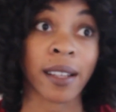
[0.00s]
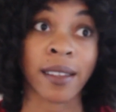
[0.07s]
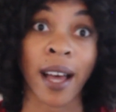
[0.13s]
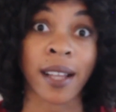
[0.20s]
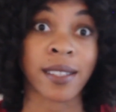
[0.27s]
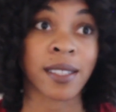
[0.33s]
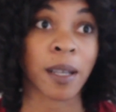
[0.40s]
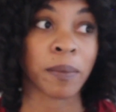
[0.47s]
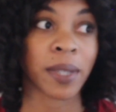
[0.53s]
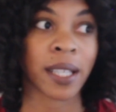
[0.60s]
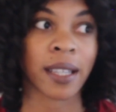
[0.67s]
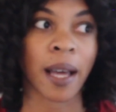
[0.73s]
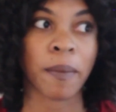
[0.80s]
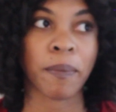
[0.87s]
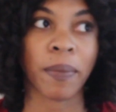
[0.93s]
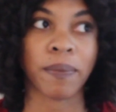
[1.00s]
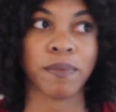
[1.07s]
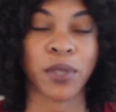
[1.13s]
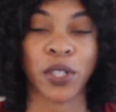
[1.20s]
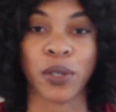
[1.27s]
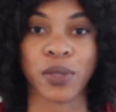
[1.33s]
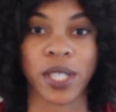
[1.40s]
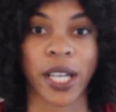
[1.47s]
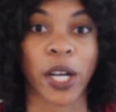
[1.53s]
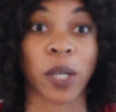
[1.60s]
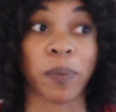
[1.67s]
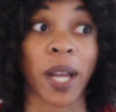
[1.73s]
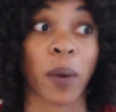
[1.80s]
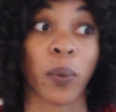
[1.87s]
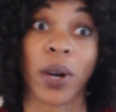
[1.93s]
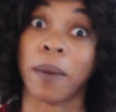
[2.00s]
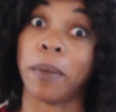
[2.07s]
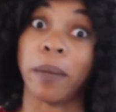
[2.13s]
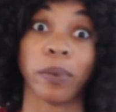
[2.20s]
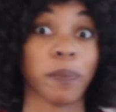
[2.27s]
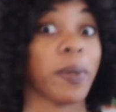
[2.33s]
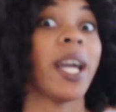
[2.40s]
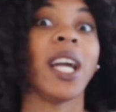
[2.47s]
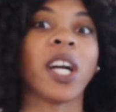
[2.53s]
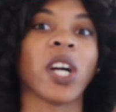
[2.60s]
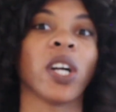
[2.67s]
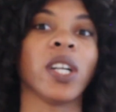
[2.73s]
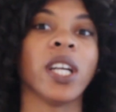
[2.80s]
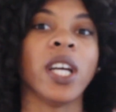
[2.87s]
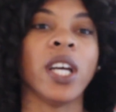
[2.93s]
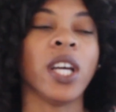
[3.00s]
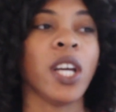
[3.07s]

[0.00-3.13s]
And that's something that, scared me. I want to be prepared.